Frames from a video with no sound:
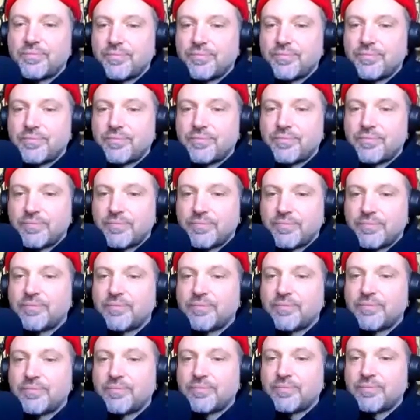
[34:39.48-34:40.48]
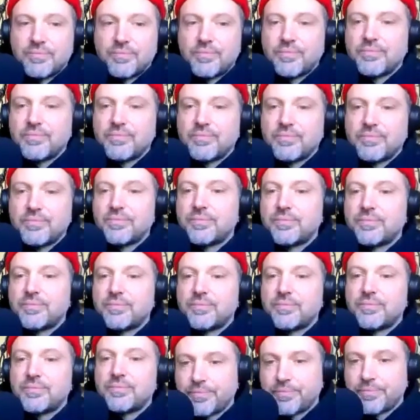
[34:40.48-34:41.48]
depending on the angle
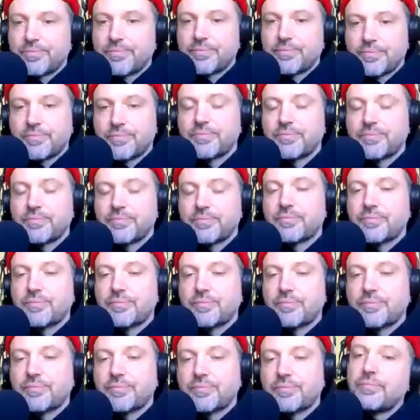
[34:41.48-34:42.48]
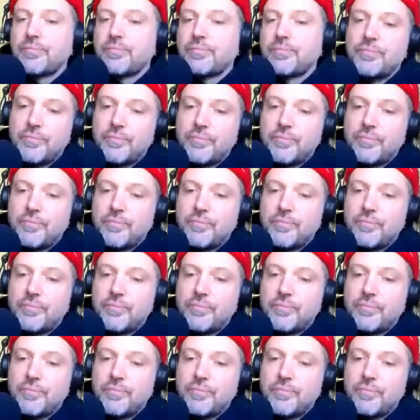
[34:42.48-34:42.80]
of observation.